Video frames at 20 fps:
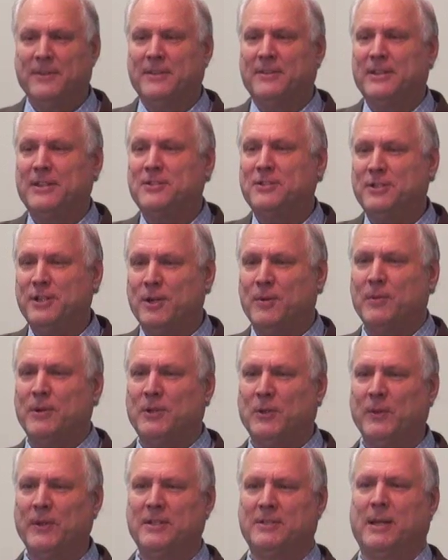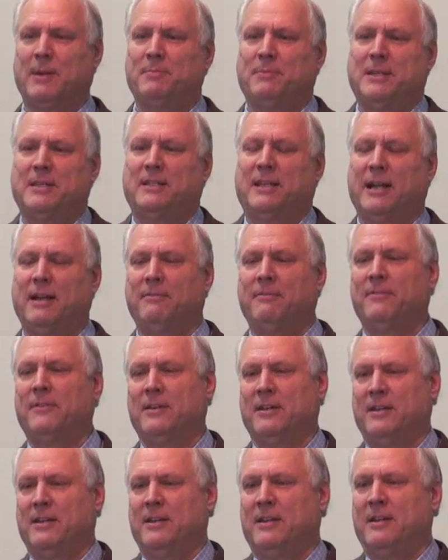this year we're doing something that
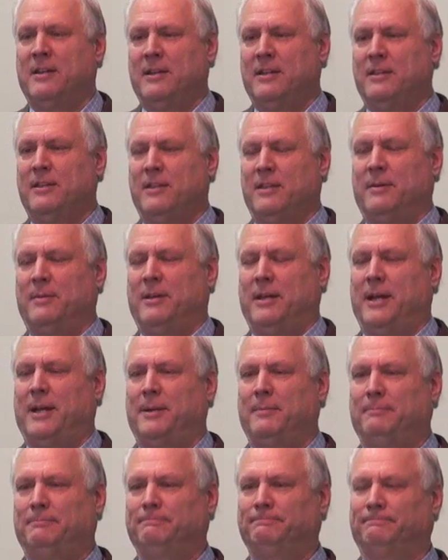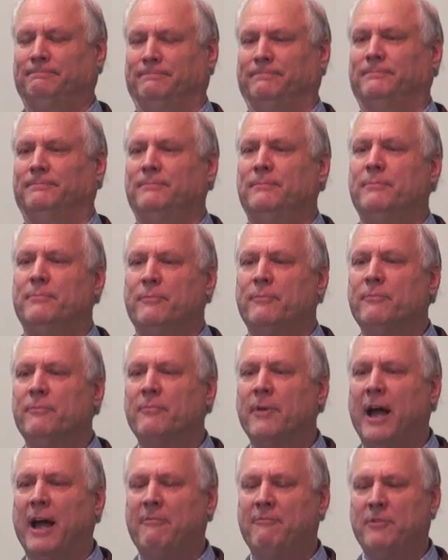
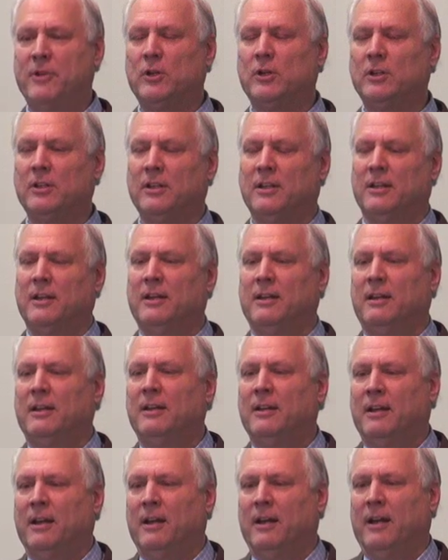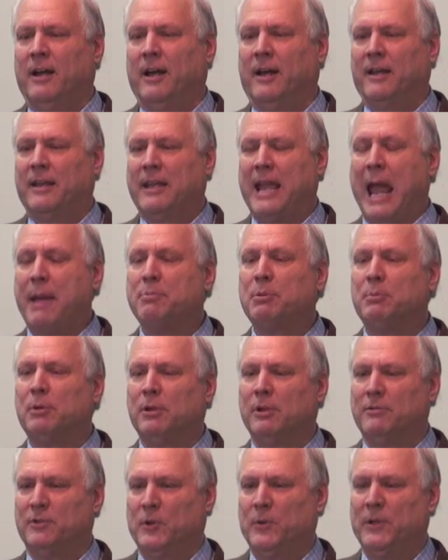I feel
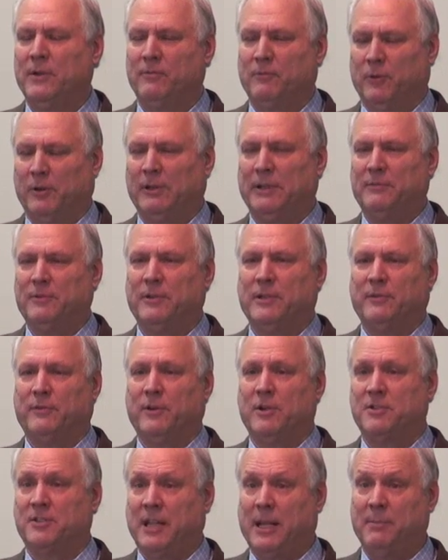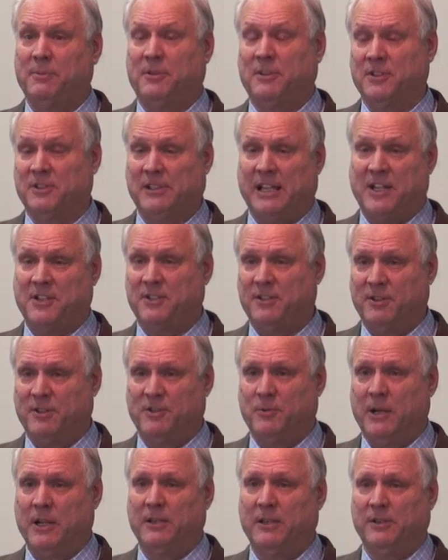capable of doing really for the first time since last
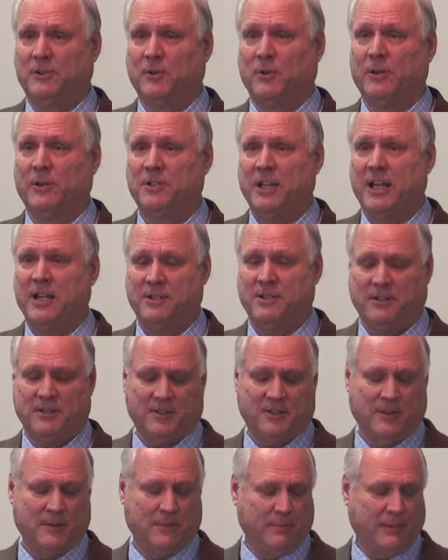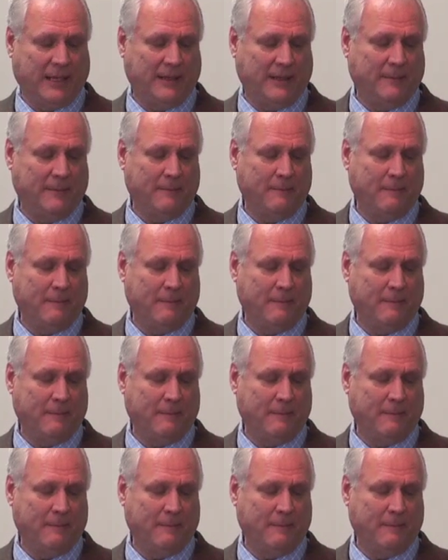year's regulatory changes. But